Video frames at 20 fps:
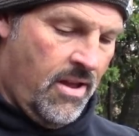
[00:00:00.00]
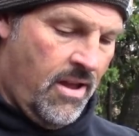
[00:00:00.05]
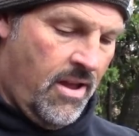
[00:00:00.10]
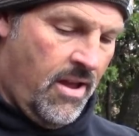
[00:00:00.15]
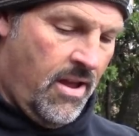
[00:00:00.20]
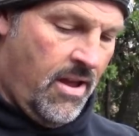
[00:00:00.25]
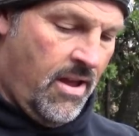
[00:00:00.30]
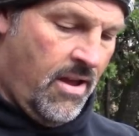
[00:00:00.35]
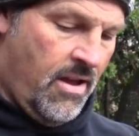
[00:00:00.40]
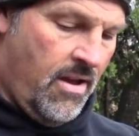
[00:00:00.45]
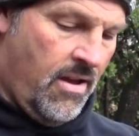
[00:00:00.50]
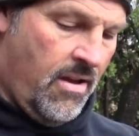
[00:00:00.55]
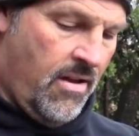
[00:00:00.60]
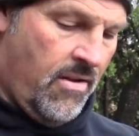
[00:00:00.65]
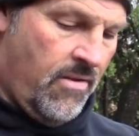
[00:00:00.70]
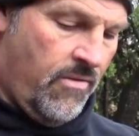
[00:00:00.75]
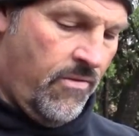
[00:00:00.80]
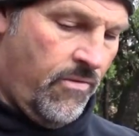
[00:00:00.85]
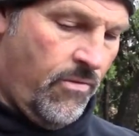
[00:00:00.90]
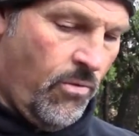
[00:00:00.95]

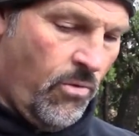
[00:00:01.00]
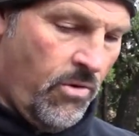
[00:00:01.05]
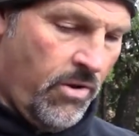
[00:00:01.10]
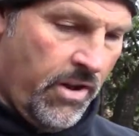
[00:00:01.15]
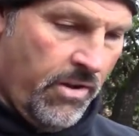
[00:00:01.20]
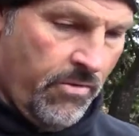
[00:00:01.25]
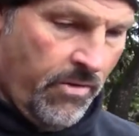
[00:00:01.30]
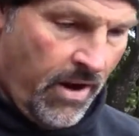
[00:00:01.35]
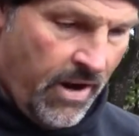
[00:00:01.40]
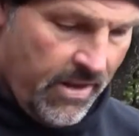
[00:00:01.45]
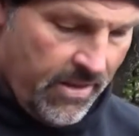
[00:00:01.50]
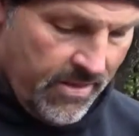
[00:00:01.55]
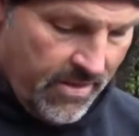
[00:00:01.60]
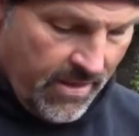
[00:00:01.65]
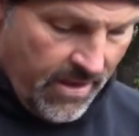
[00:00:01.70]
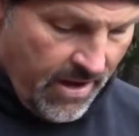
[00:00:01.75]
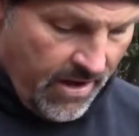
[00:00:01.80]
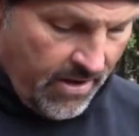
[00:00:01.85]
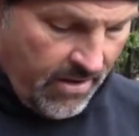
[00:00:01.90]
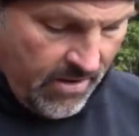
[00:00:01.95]
and 40 right
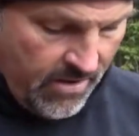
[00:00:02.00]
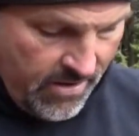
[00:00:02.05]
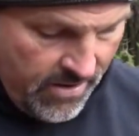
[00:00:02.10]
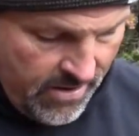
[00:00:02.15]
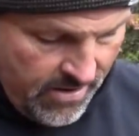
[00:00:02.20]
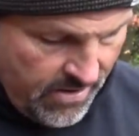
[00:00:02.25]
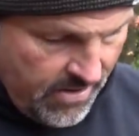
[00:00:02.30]
there.